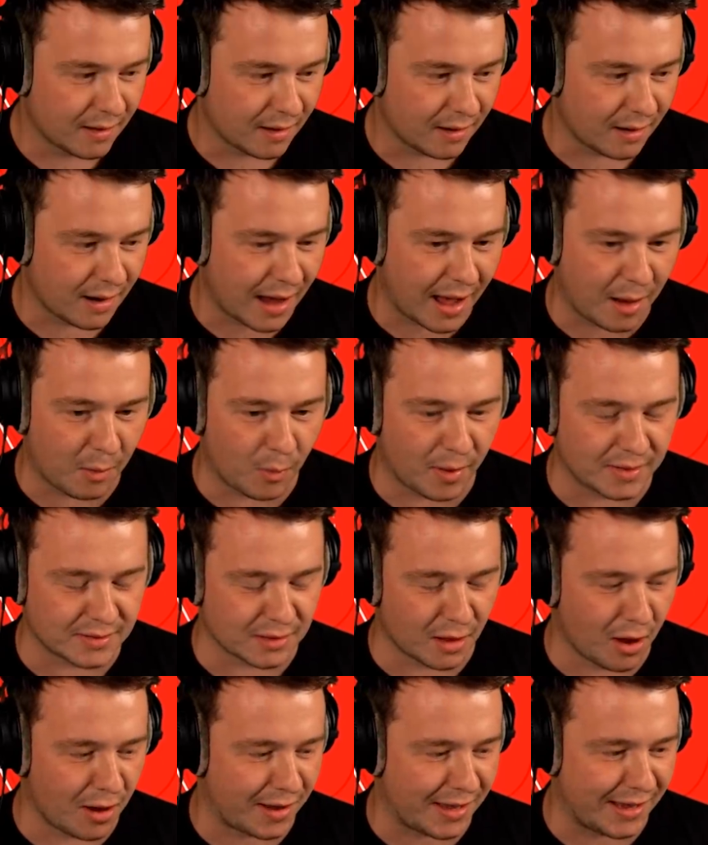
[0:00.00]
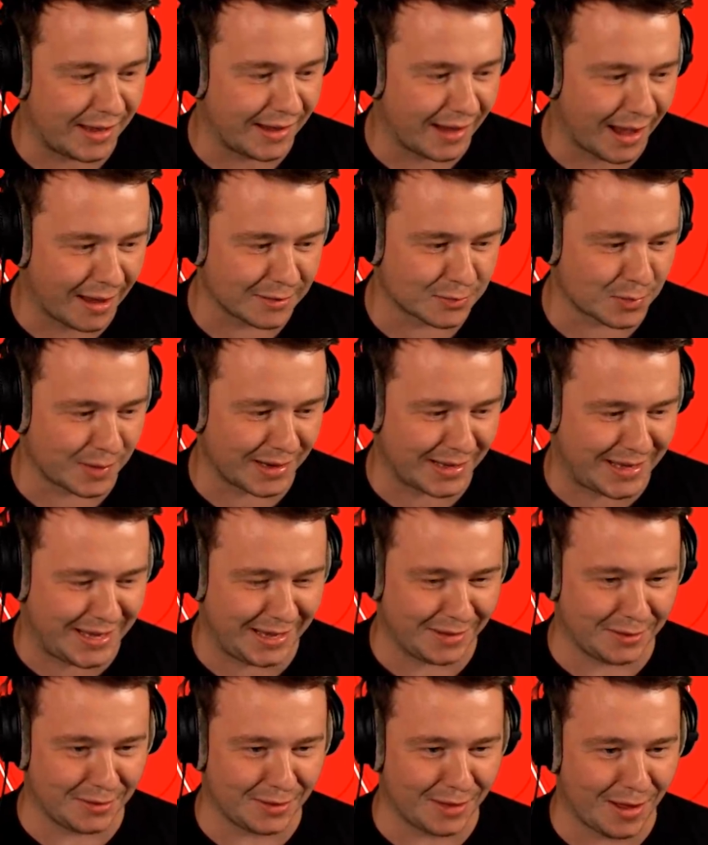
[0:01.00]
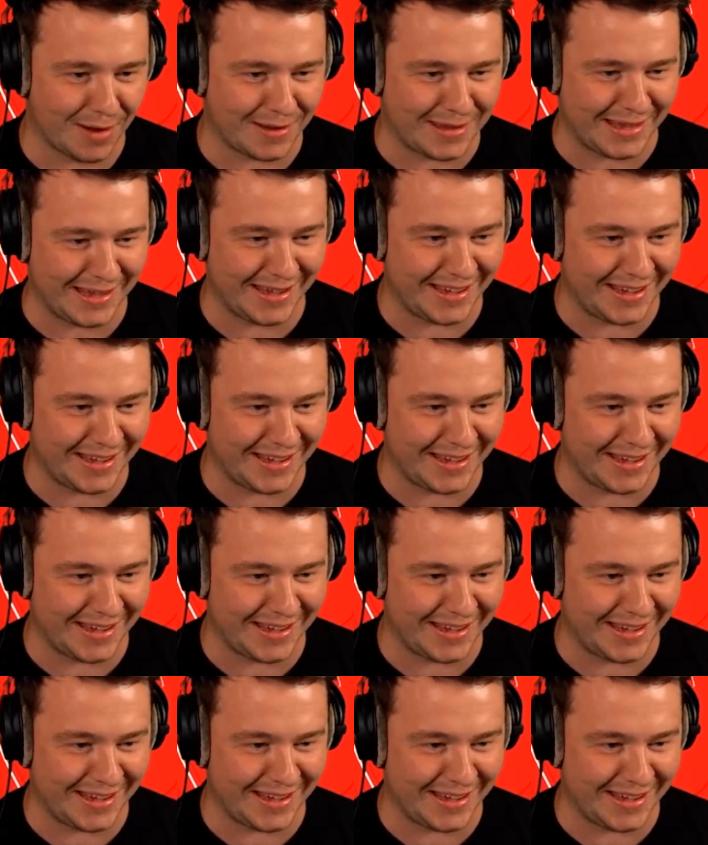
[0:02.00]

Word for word: All right, where's Lockie? I just want to kill Lockie.